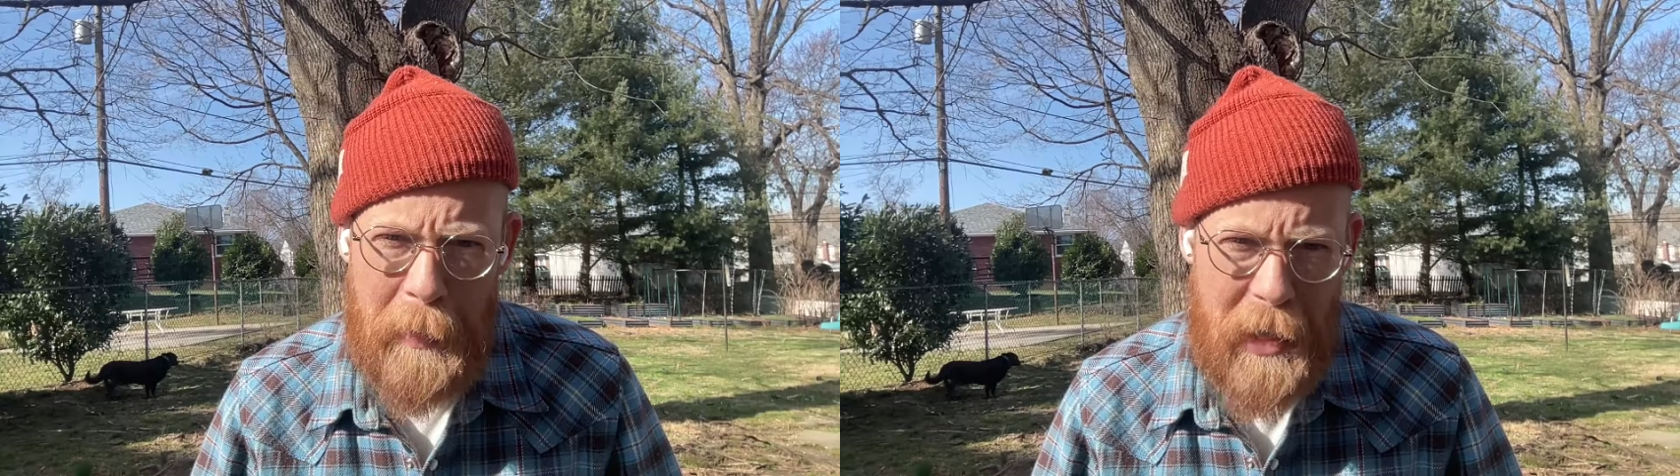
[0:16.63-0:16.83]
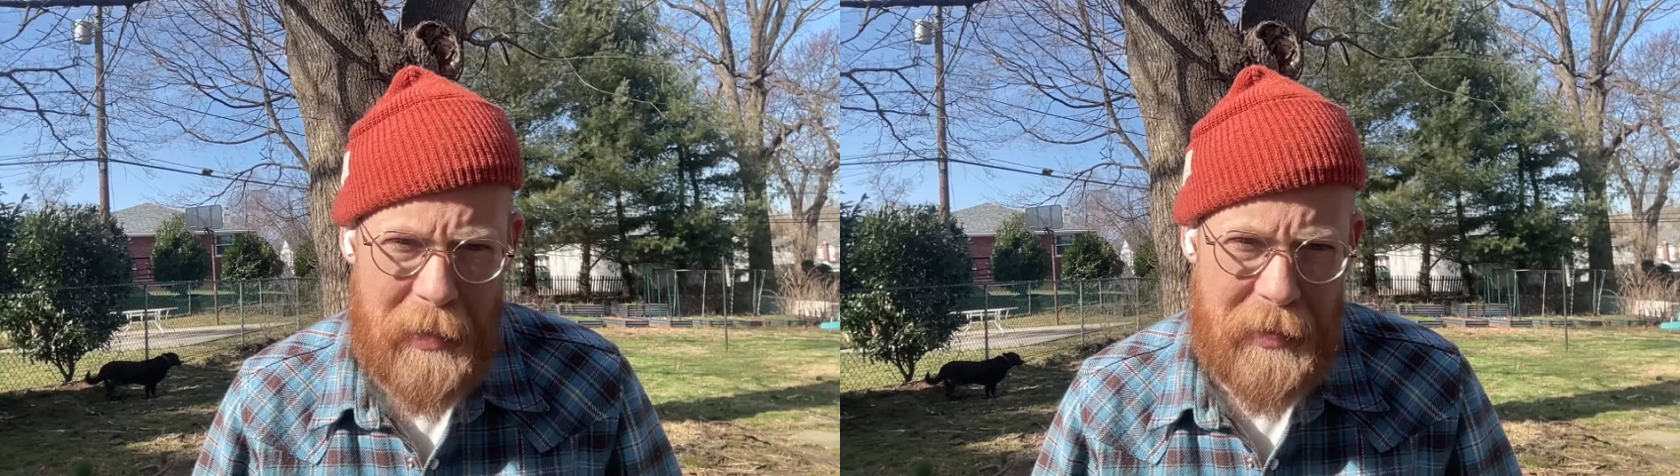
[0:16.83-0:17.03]

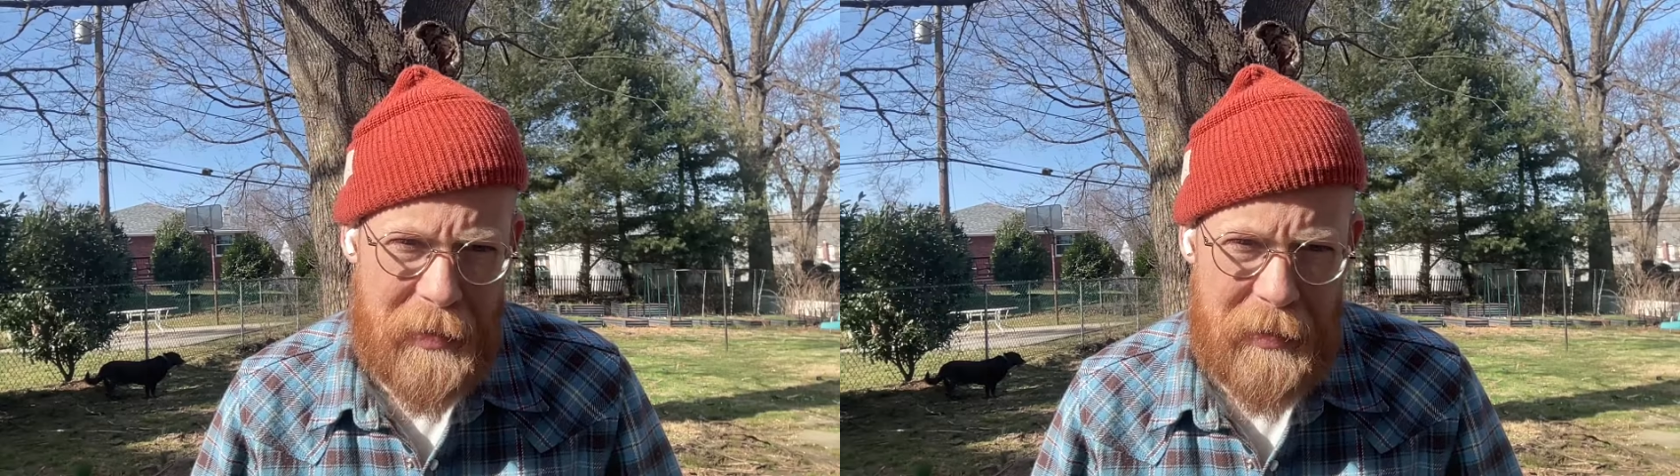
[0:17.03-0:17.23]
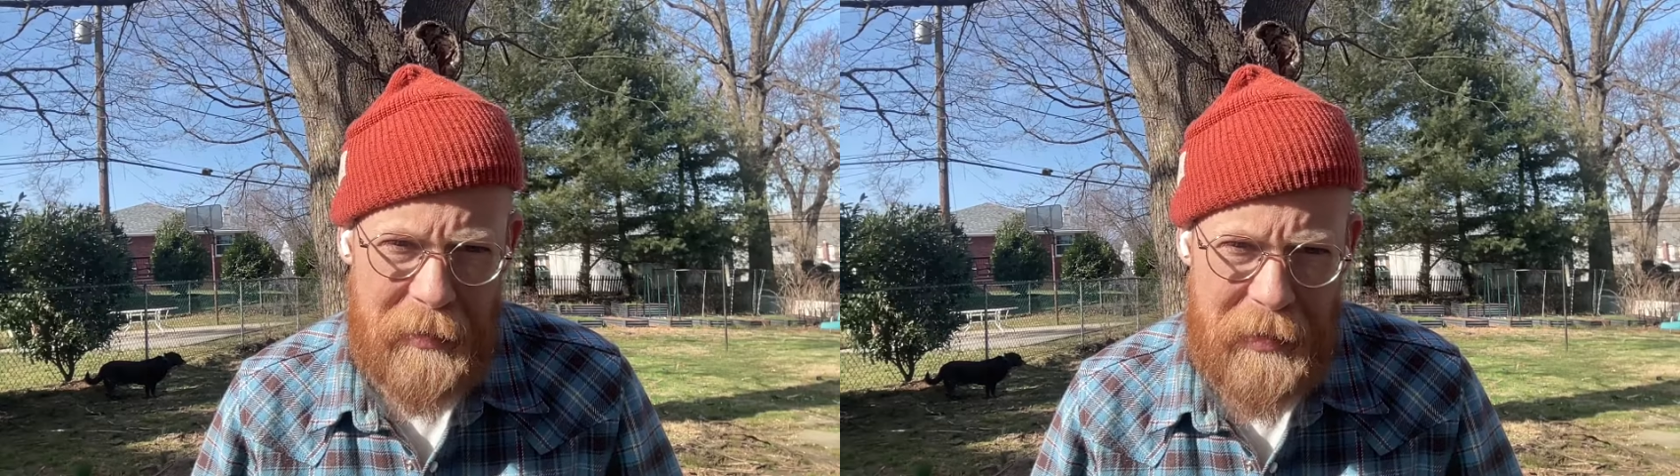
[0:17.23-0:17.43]

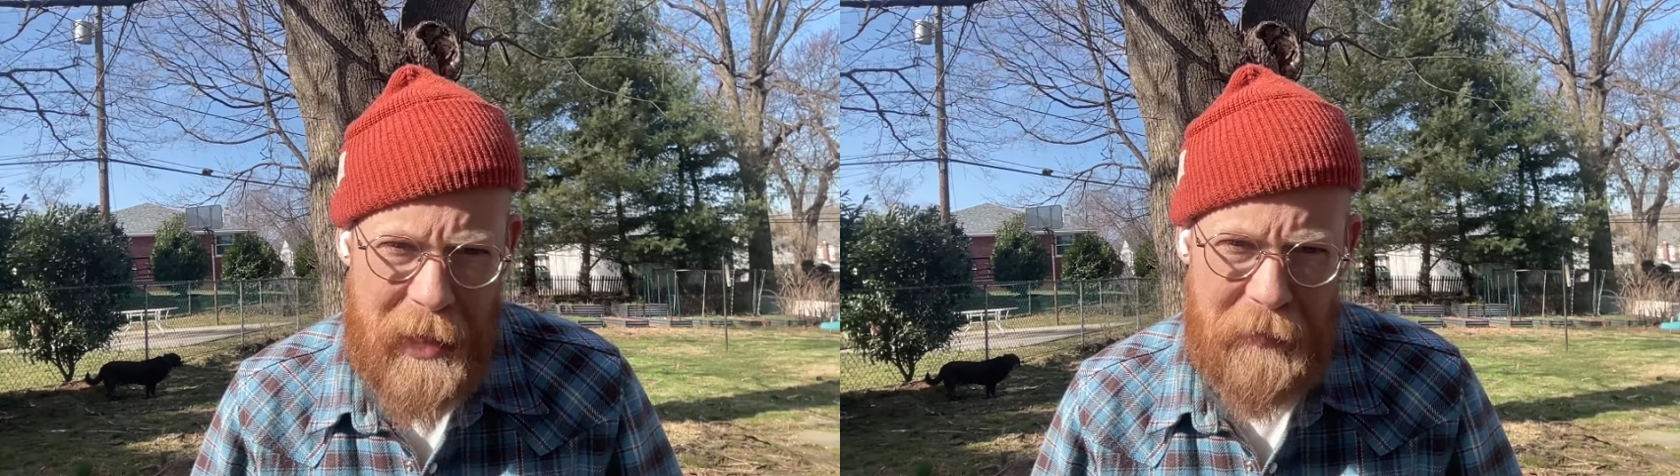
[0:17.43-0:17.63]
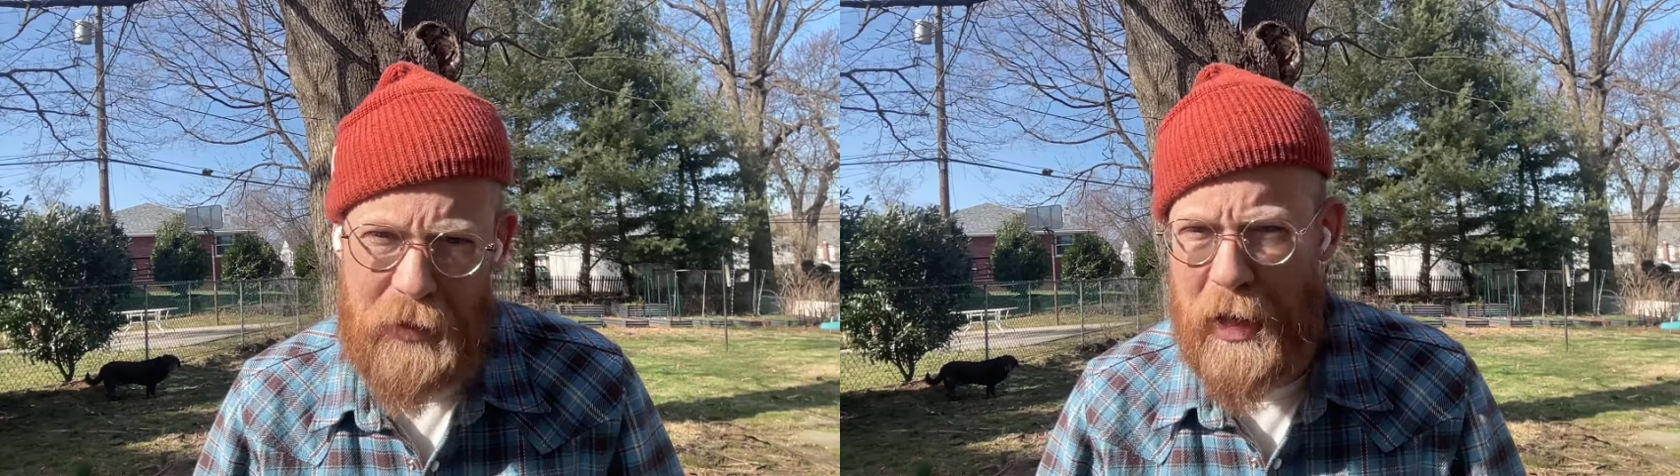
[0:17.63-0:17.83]
Bonta,
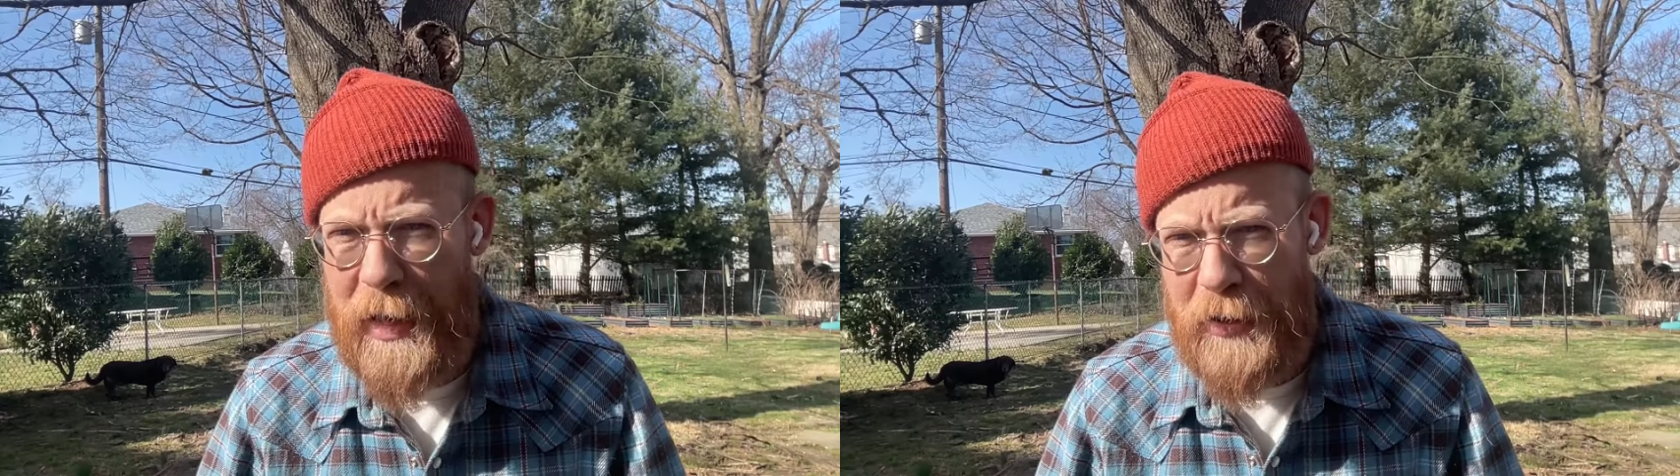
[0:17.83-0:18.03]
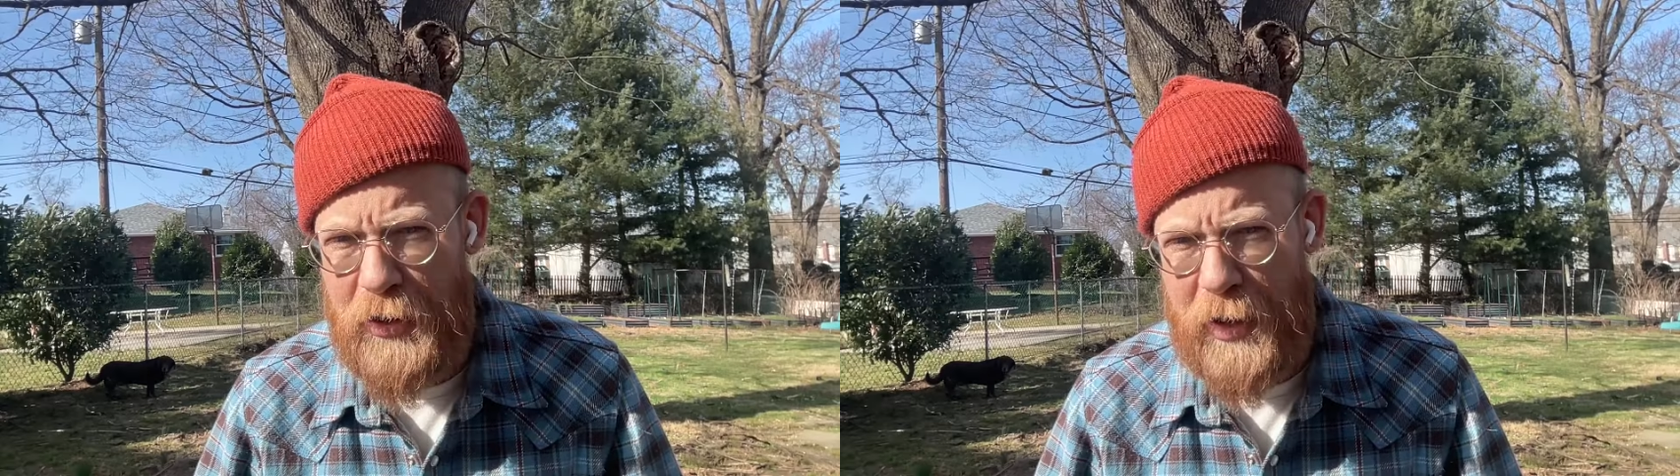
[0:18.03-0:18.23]
Staff's
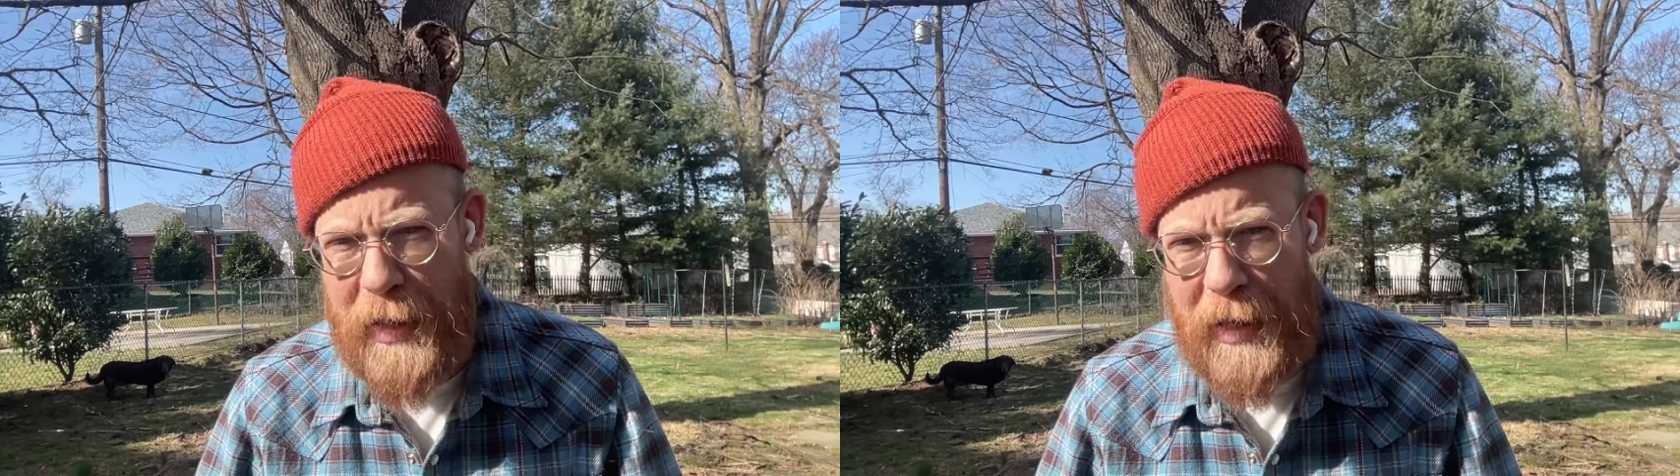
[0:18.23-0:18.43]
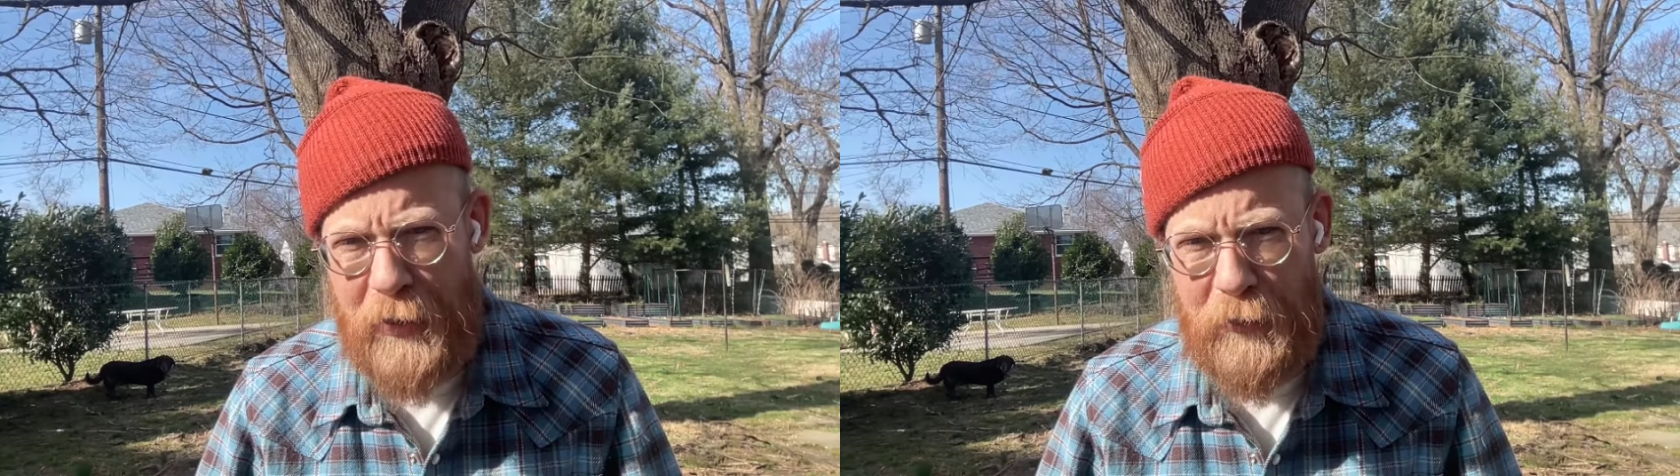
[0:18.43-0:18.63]
challenge to
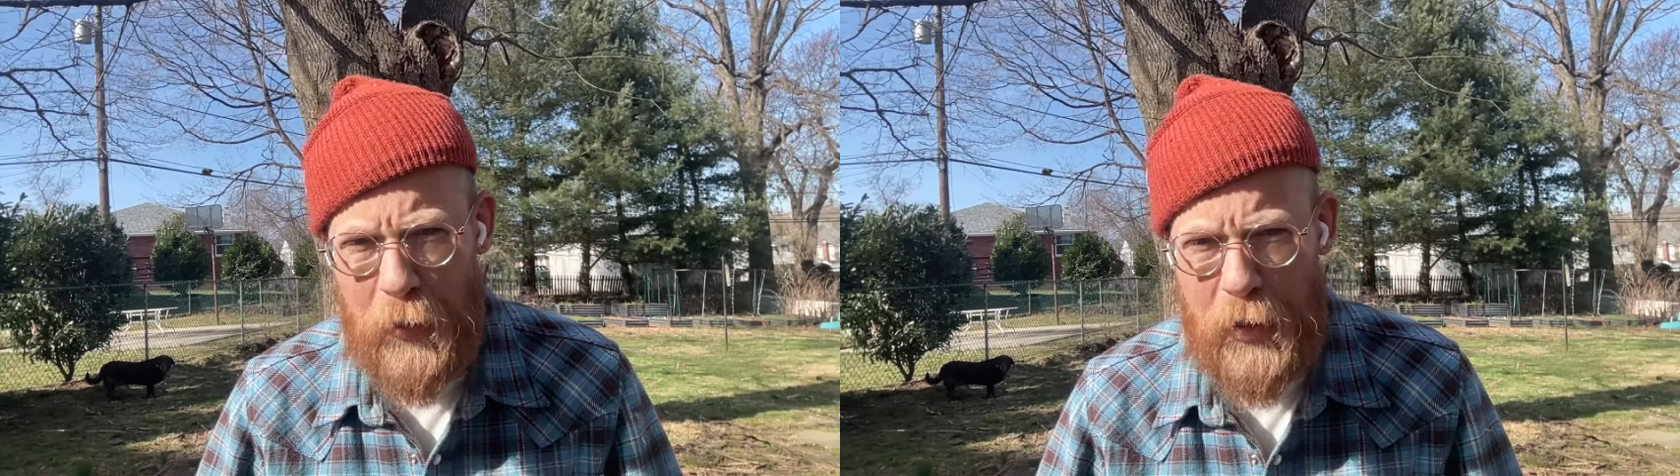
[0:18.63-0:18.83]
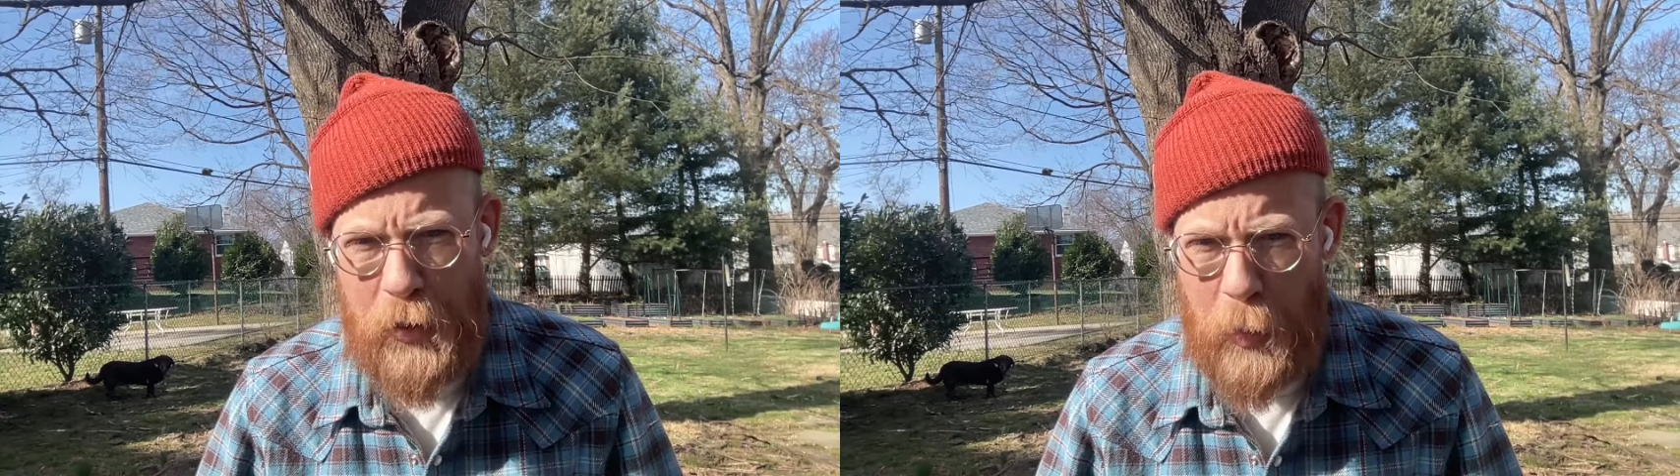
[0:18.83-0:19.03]

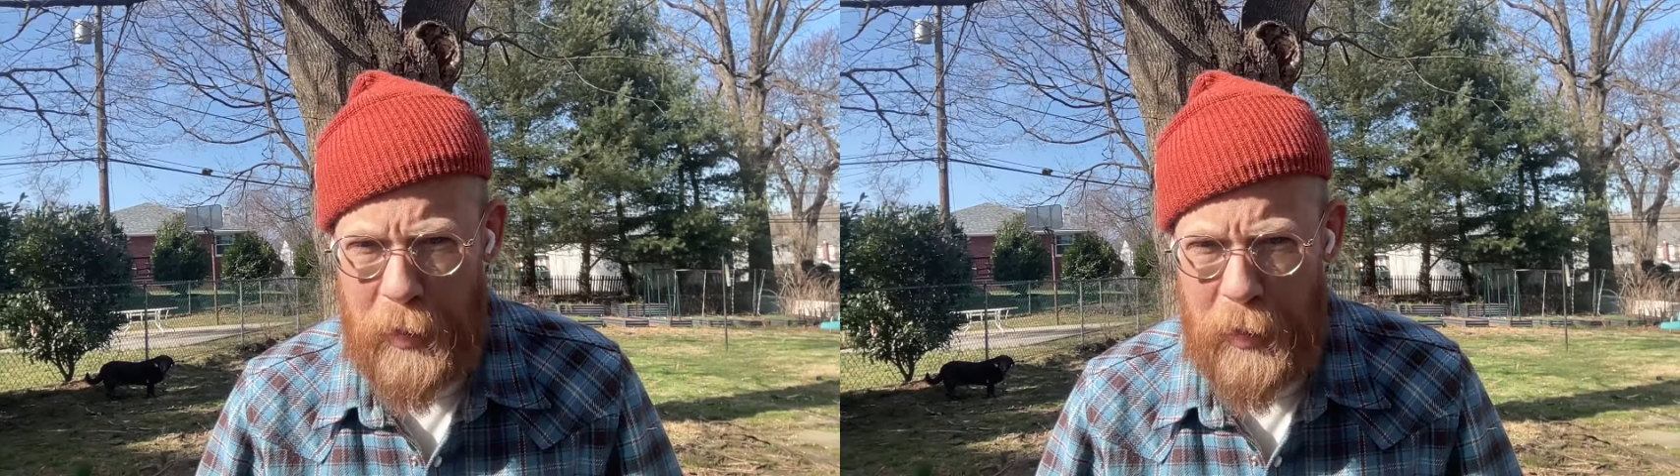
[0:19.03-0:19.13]
California's